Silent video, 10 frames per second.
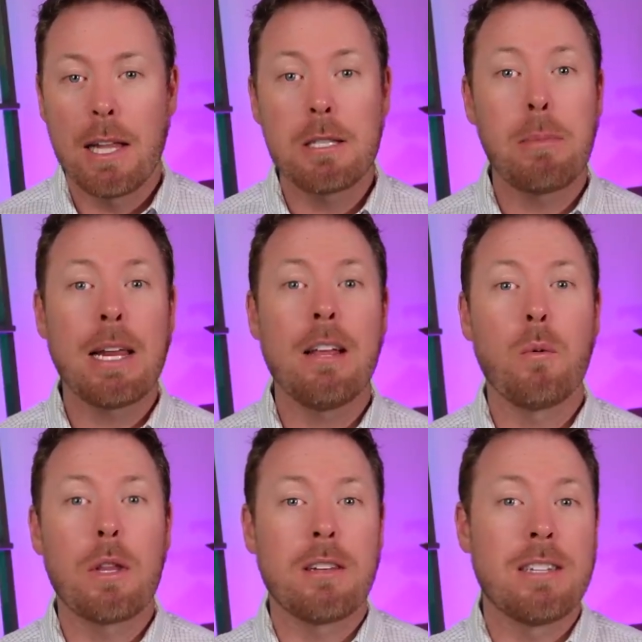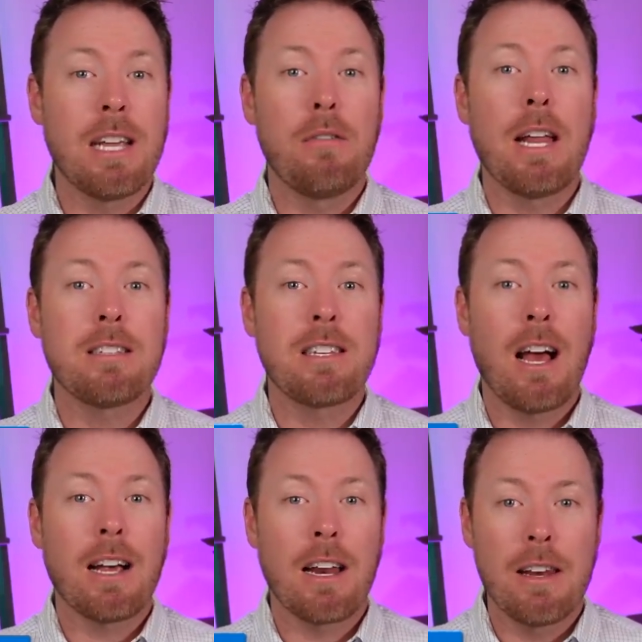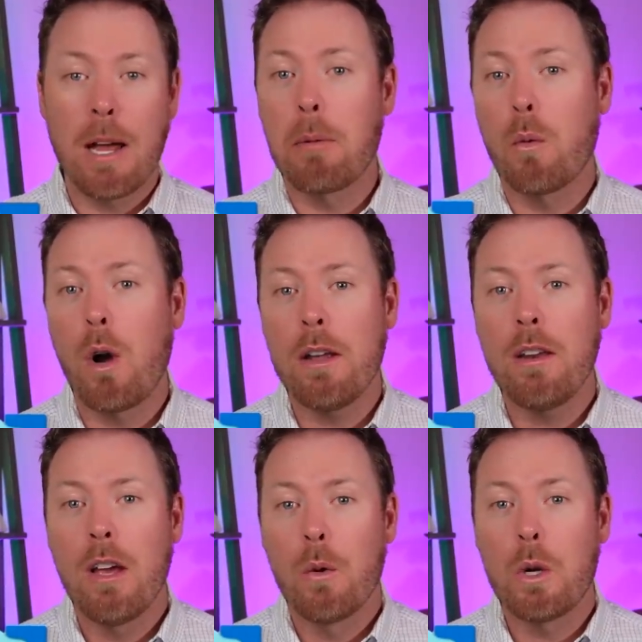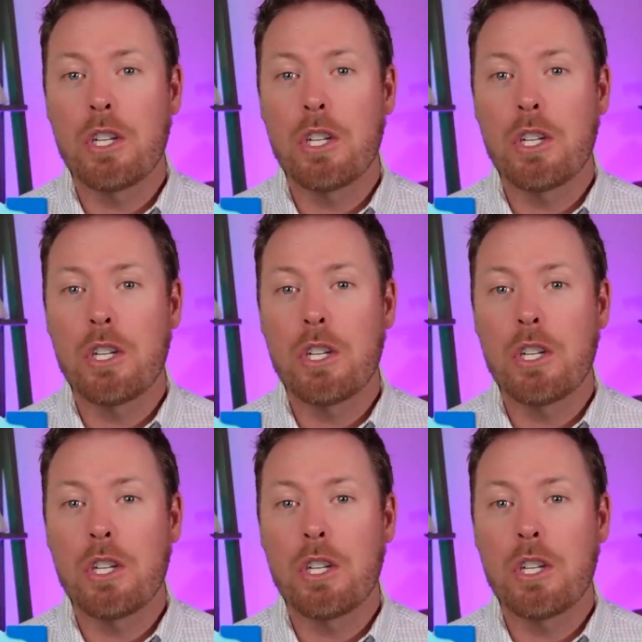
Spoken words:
Let's begin with dividend stock number 1,